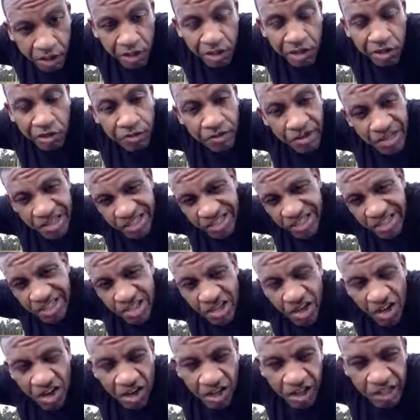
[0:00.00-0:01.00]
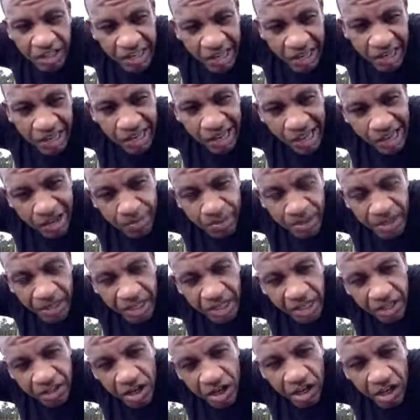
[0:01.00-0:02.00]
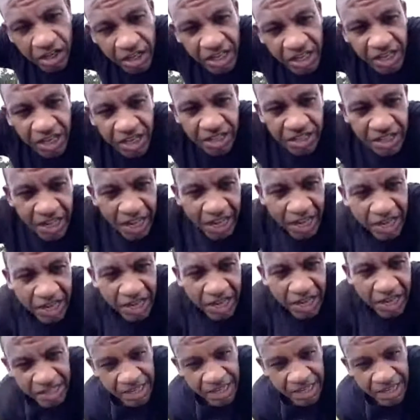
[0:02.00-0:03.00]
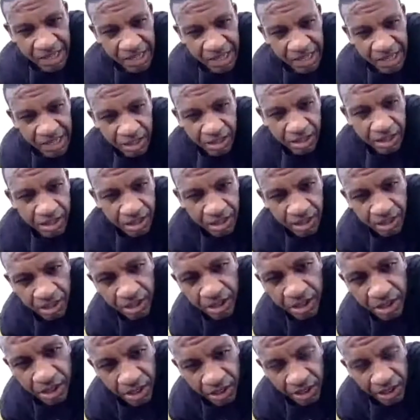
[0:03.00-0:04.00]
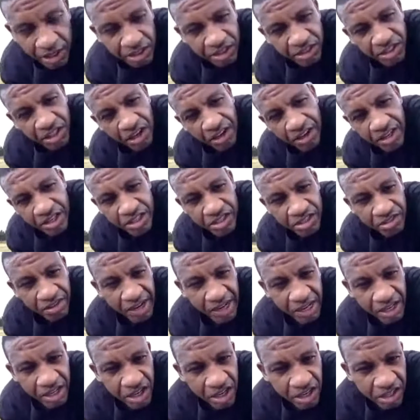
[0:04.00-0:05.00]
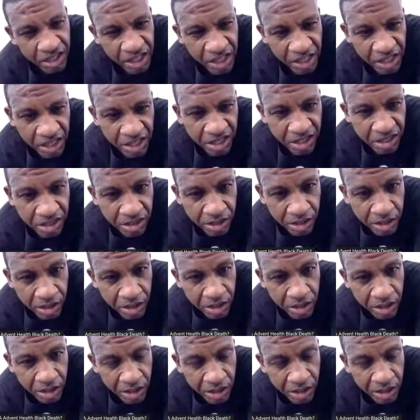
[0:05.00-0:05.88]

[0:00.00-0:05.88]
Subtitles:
The reason they able to give y'all kids ADD, cause y'all ain't train y'all kids.